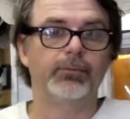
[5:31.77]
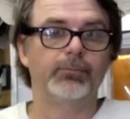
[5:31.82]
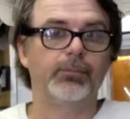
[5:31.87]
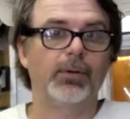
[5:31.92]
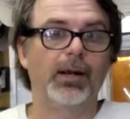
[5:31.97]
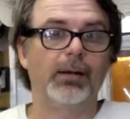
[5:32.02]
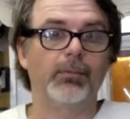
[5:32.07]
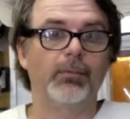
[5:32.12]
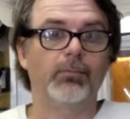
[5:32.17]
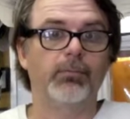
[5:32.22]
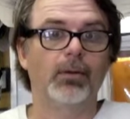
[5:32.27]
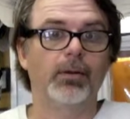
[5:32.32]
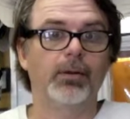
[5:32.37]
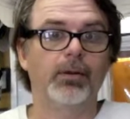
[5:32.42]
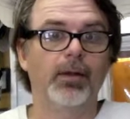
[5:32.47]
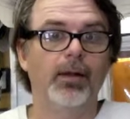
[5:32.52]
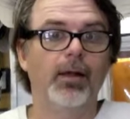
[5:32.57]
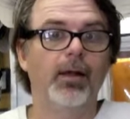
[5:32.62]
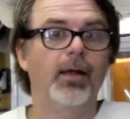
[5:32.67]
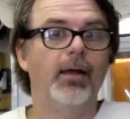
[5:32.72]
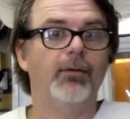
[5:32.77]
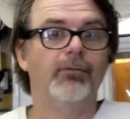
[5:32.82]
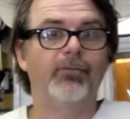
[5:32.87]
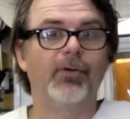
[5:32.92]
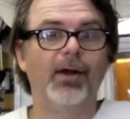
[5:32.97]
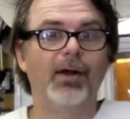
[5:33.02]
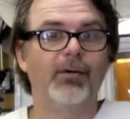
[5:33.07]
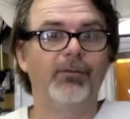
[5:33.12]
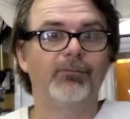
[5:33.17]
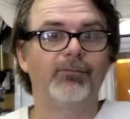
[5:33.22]
probably
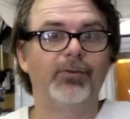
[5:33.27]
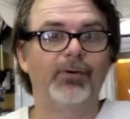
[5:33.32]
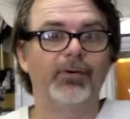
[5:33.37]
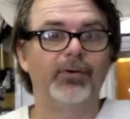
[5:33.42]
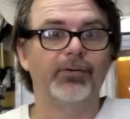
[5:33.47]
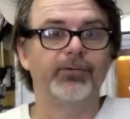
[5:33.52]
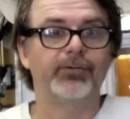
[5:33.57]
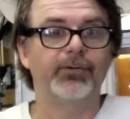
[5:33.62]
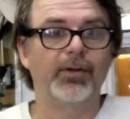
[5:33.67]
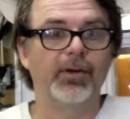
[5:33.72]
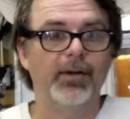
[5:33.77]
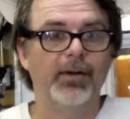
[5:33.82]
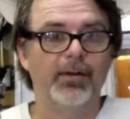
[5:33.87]
found first.